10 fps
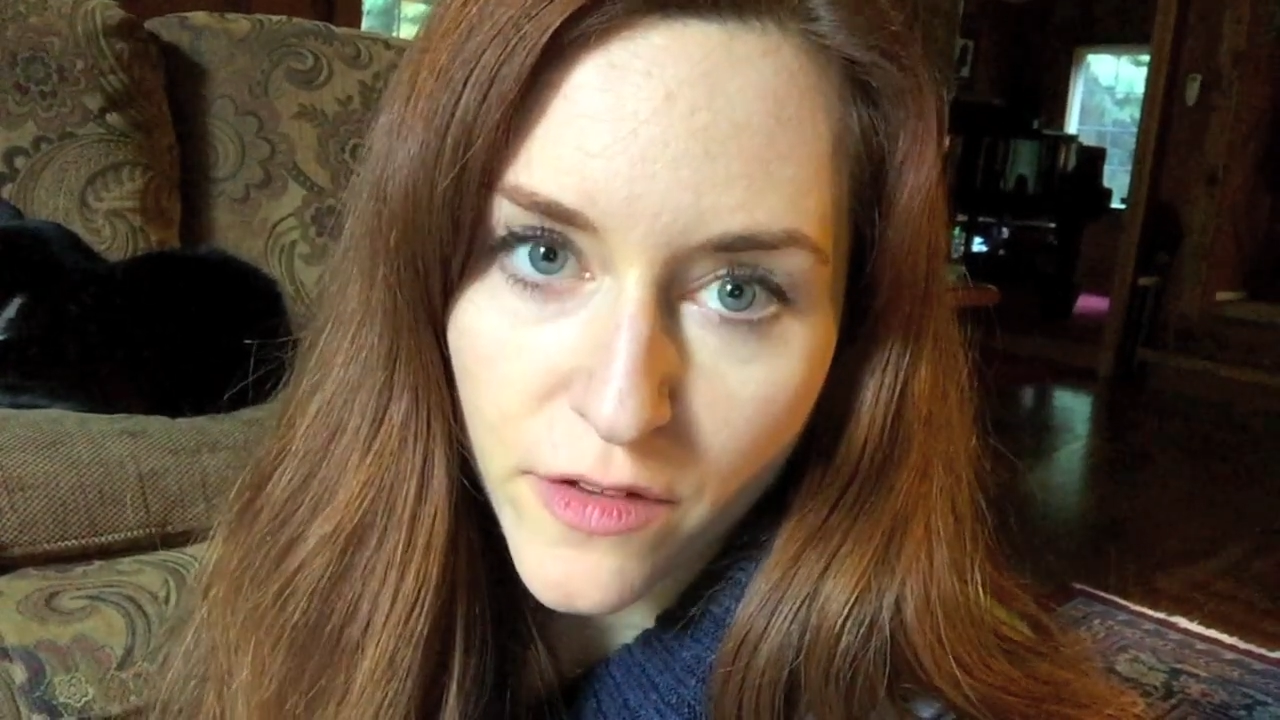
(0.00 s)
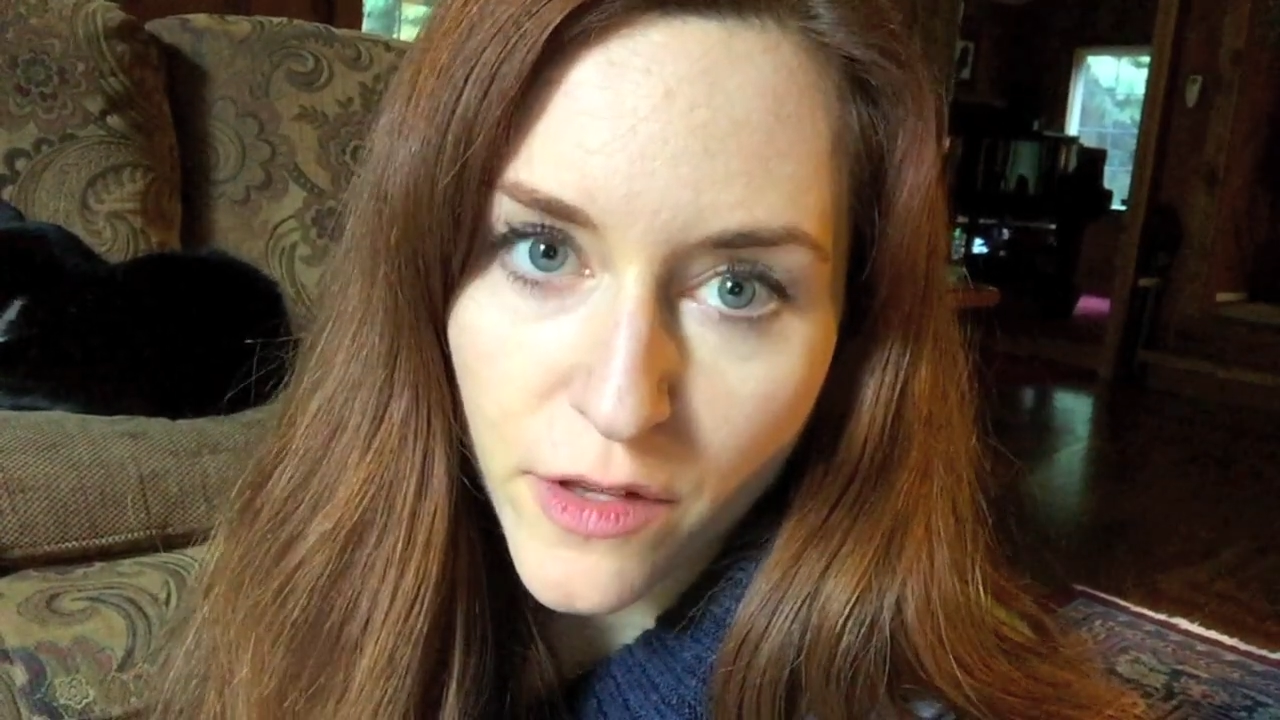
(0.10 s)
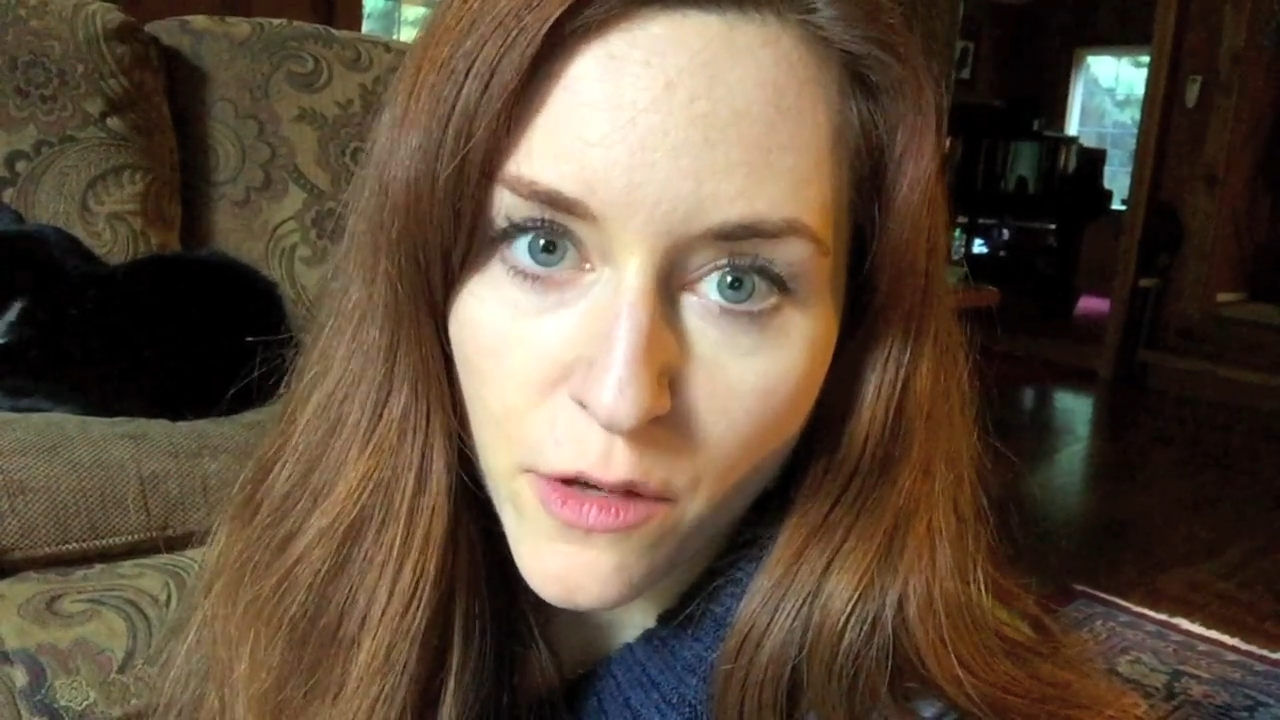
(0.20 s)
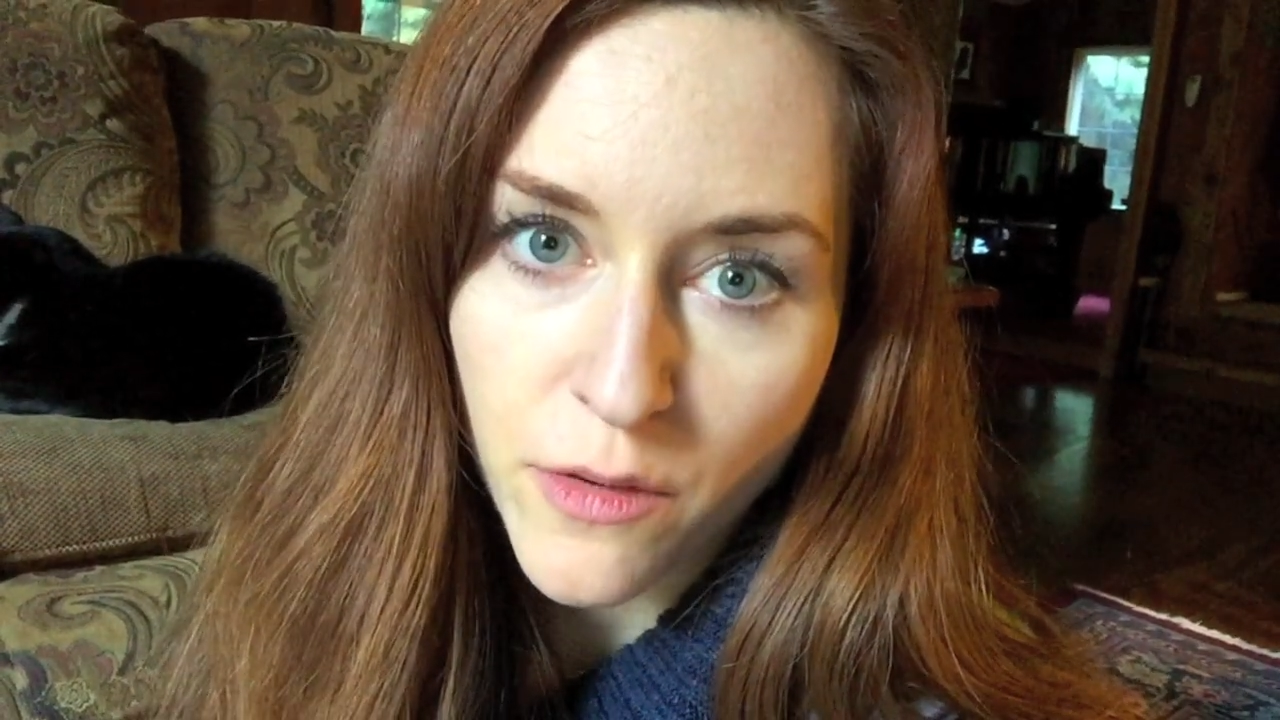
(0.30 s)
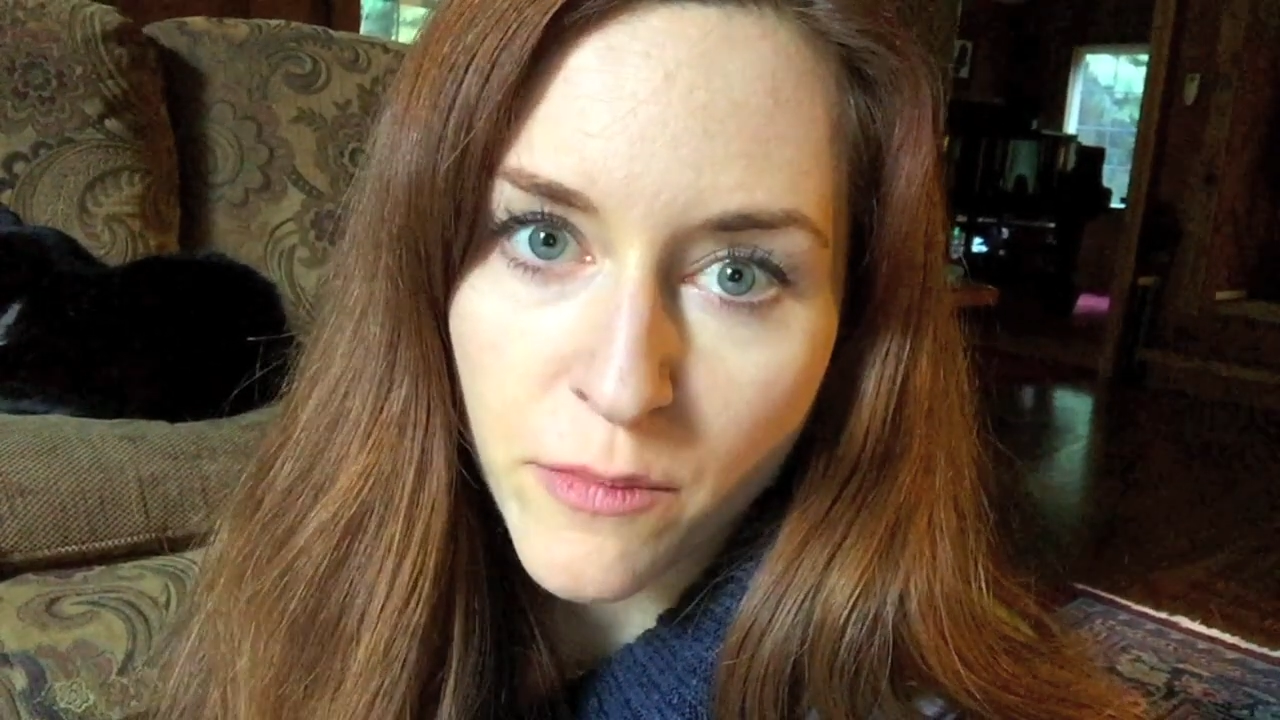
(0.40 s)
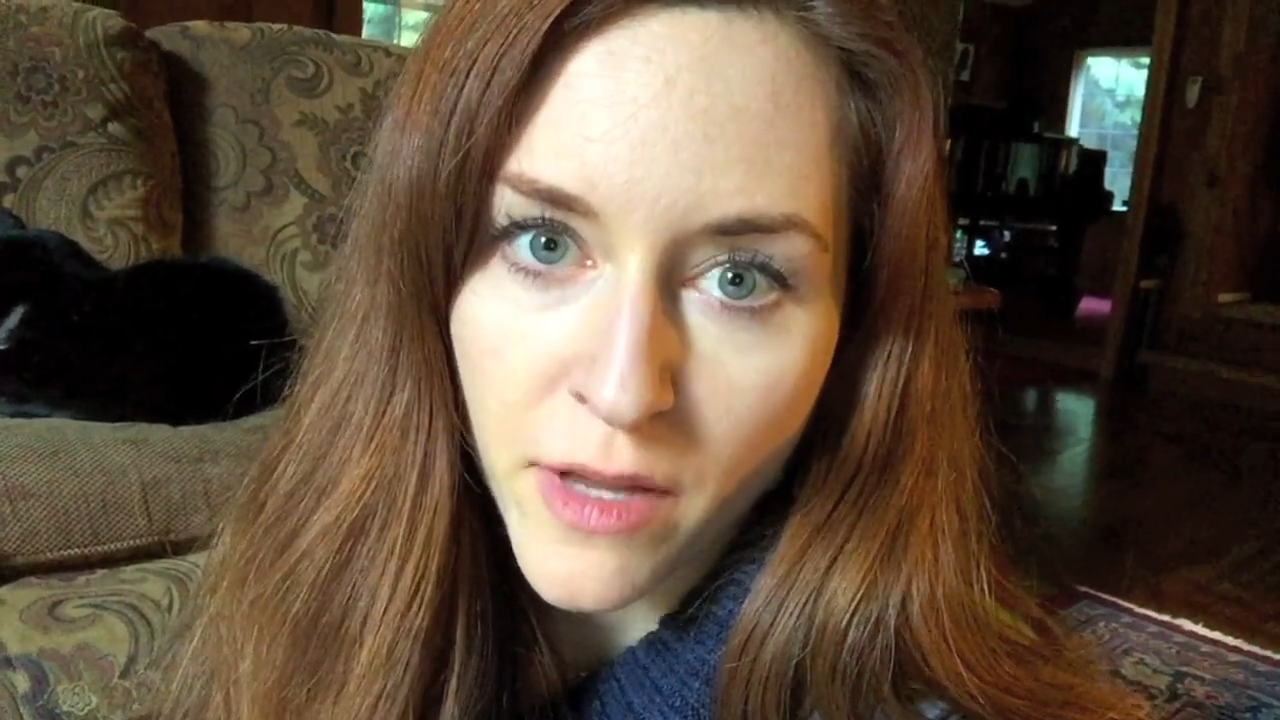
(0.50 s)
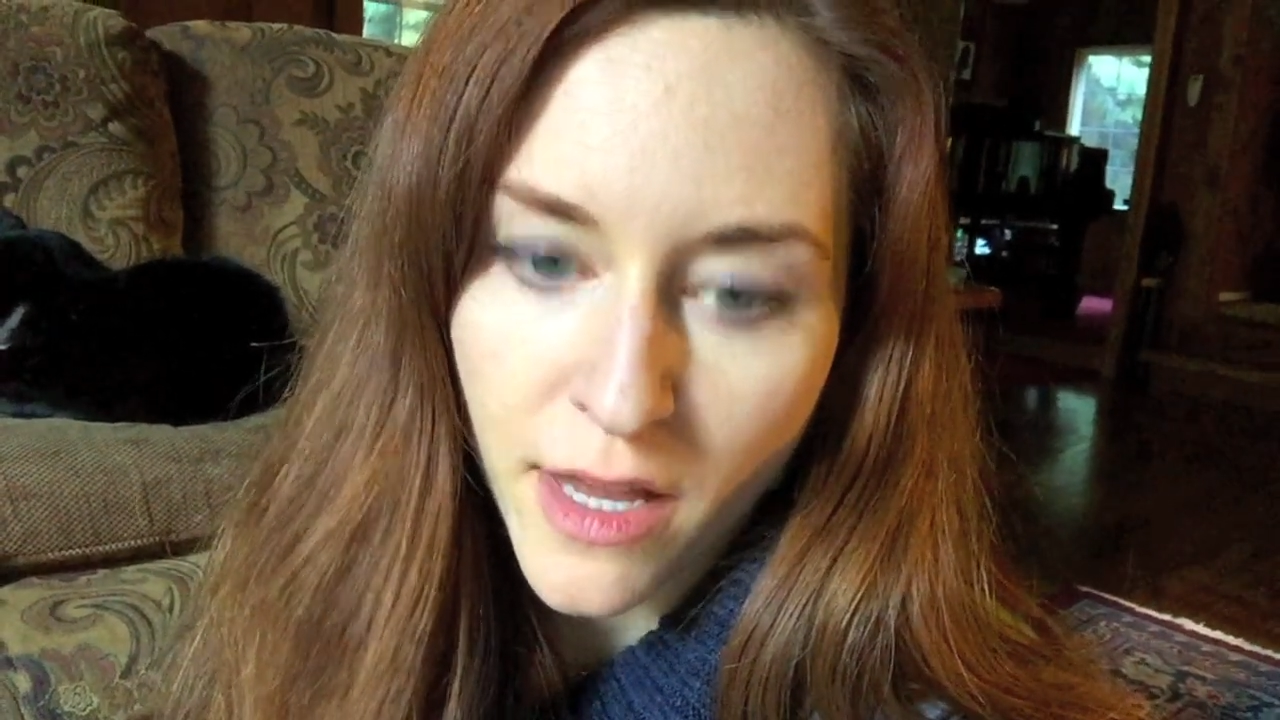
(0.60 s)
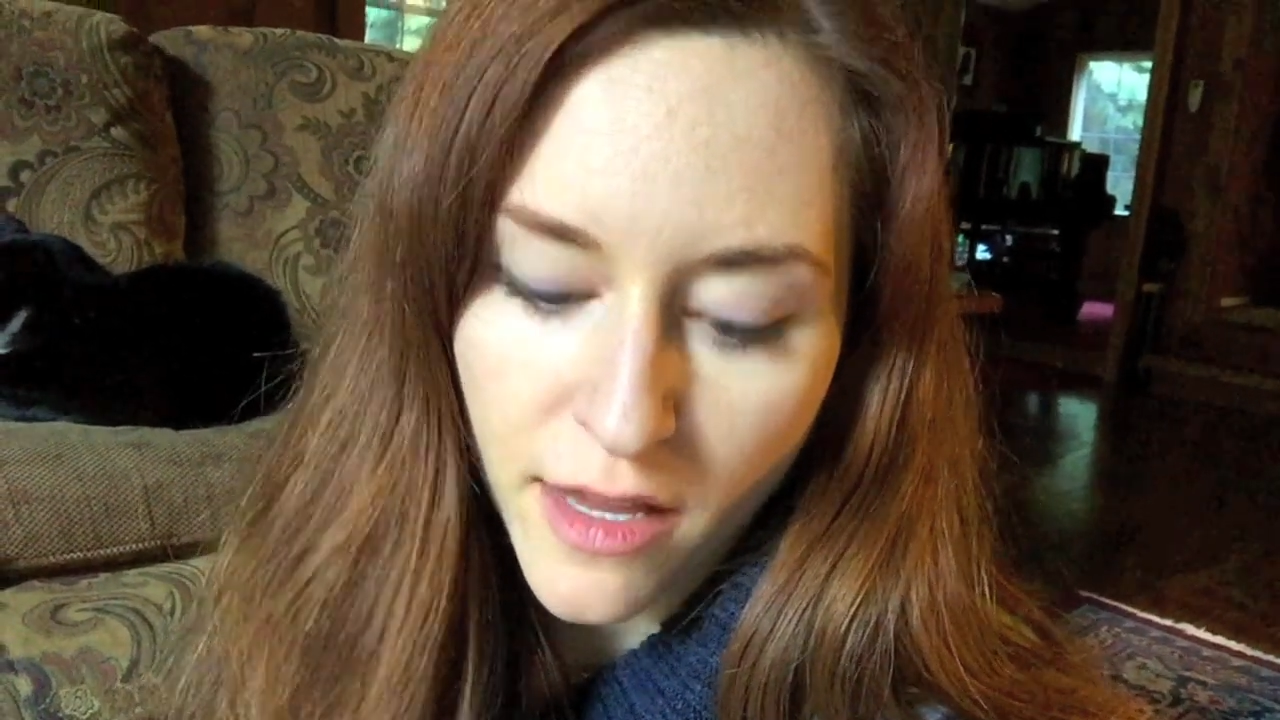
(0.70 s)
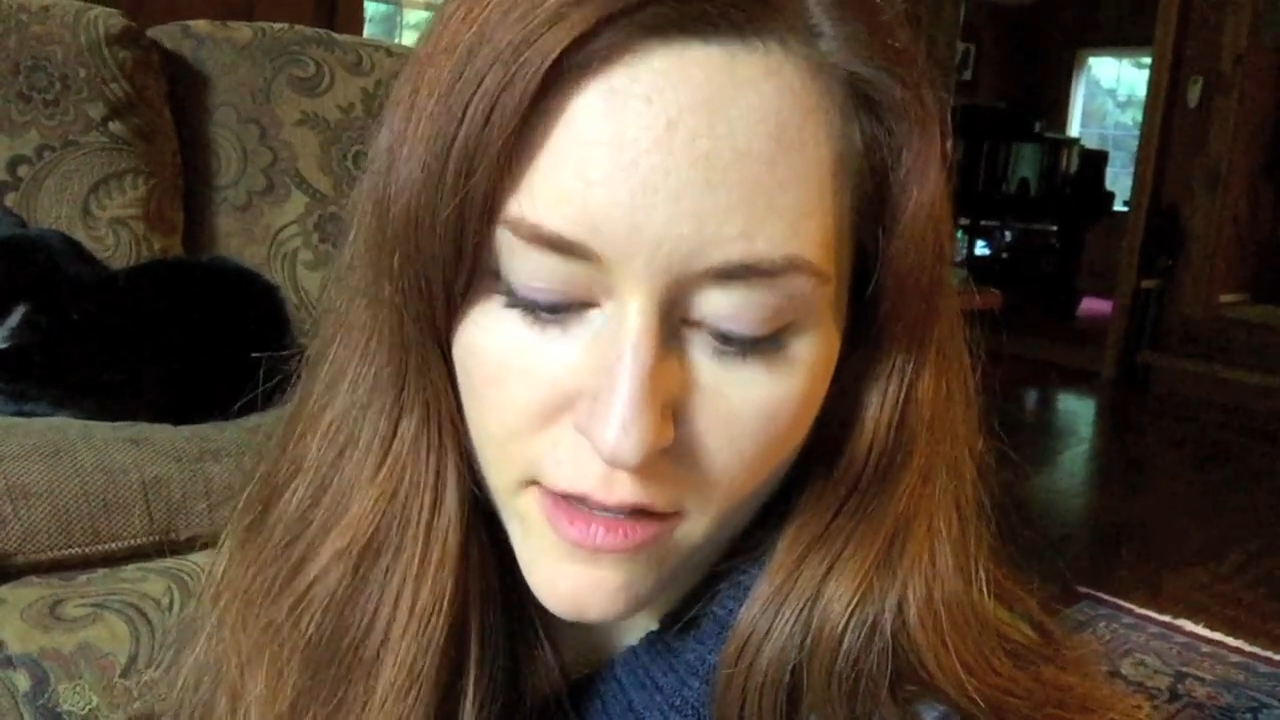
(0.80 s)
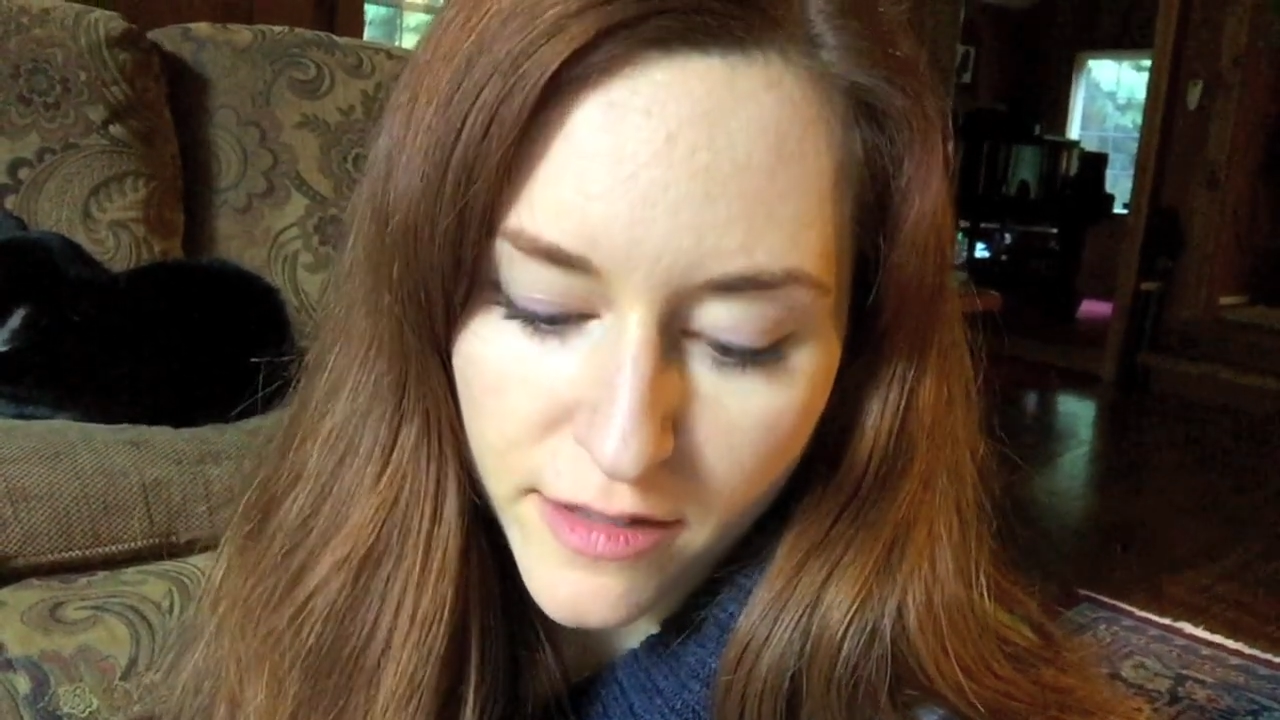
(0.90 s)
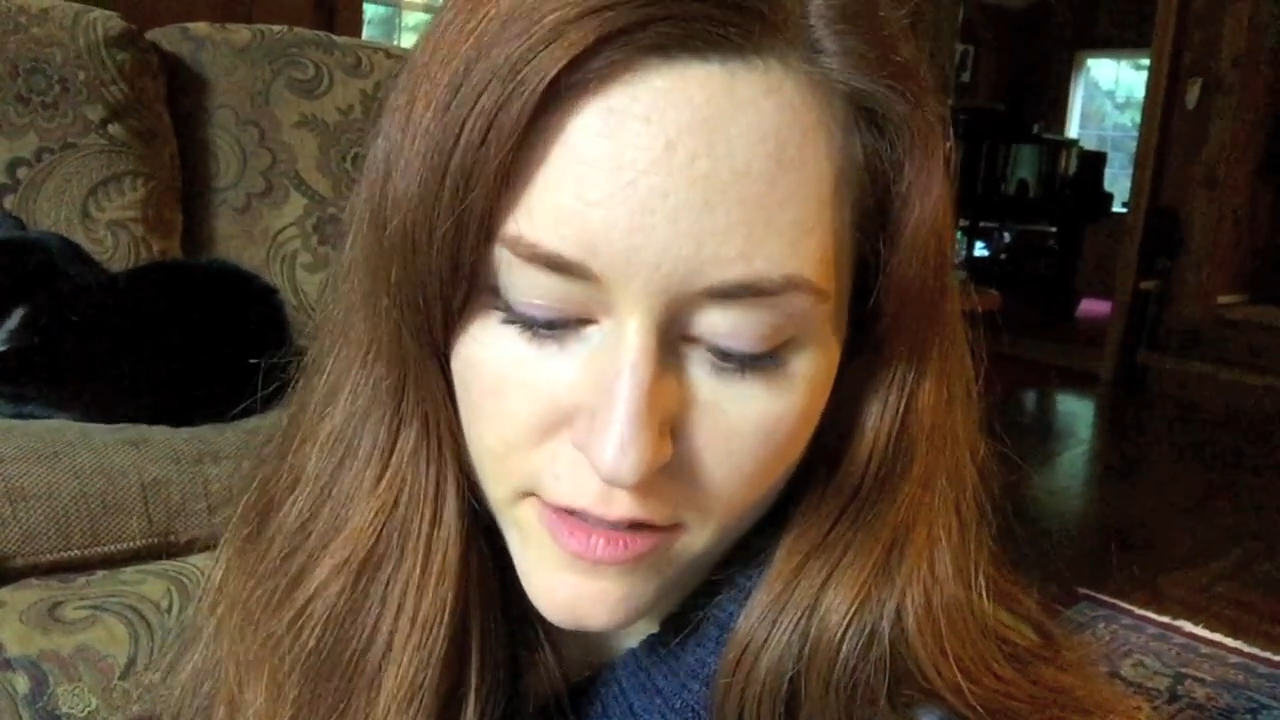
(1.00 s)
you and me.